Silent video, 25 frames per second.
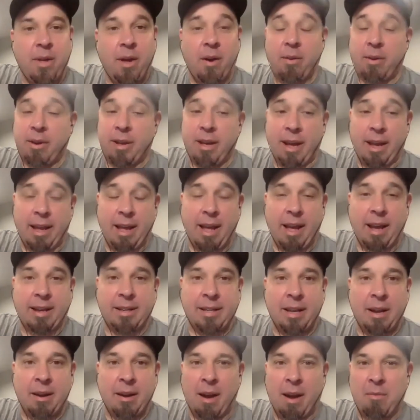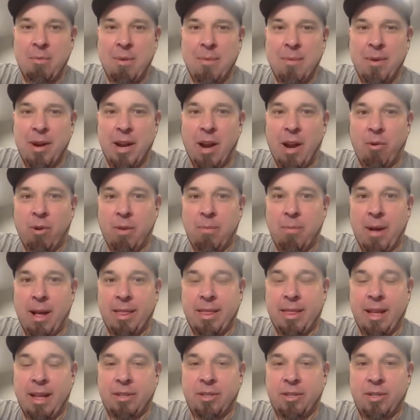Okay, yeah, because I, I, remember hearing
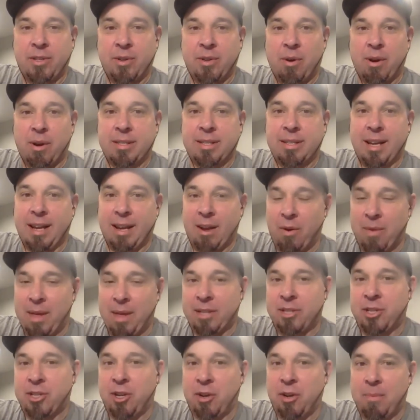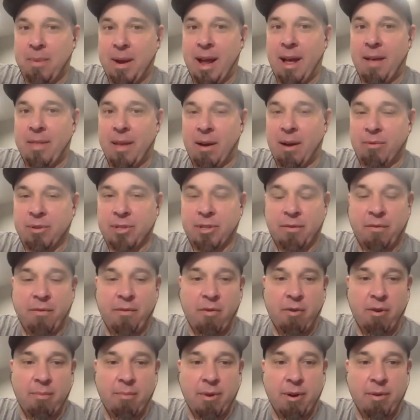about that story. It's like, oh, that's too bad. That was a
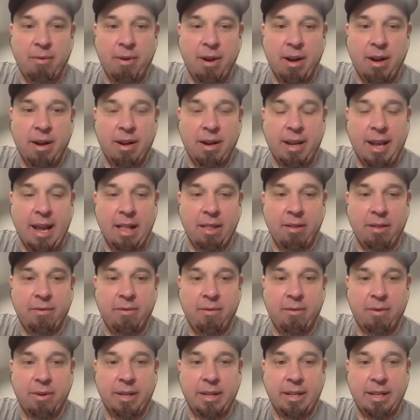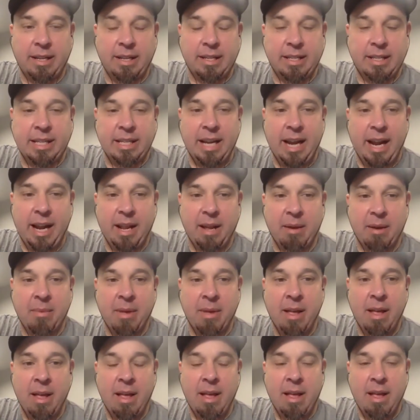former uh, California League stadium.
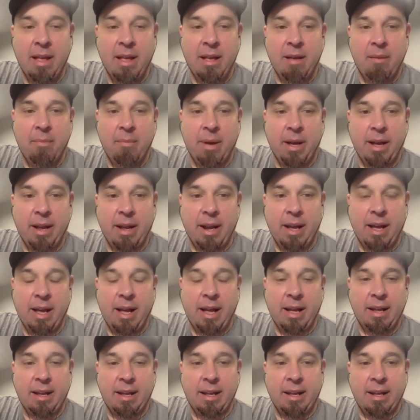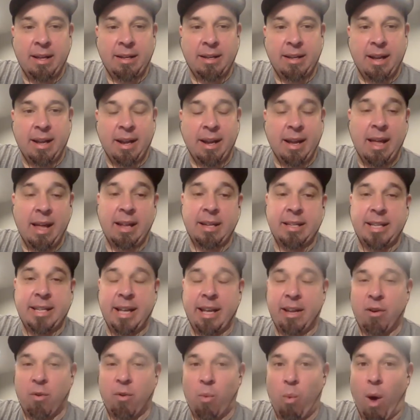But uh, yeah. uh, I, I got to
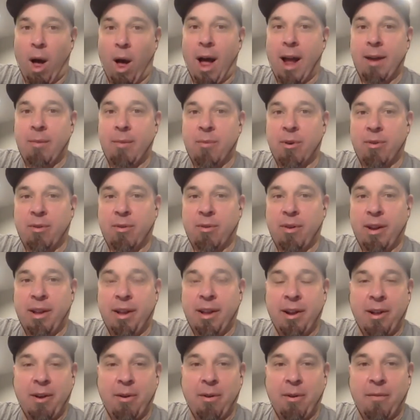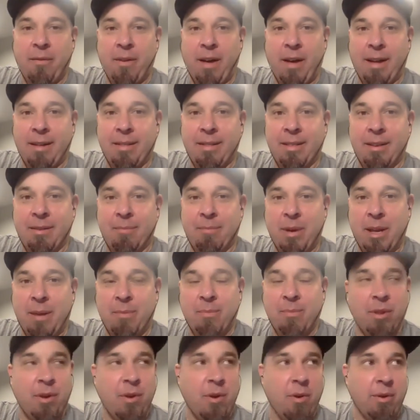tell you, Weimar, you know, if the
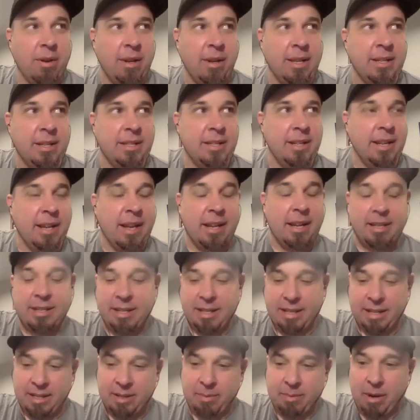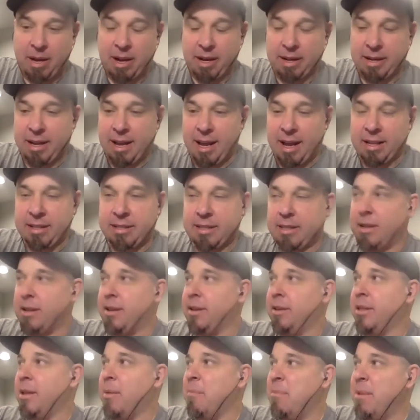people who are listening to this podcast,
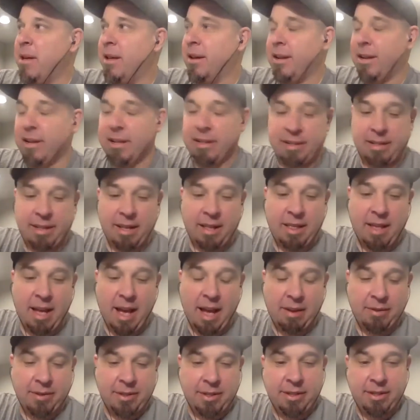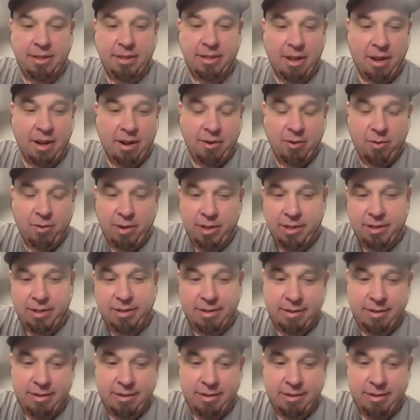the the millions, the thousands, the hundreds,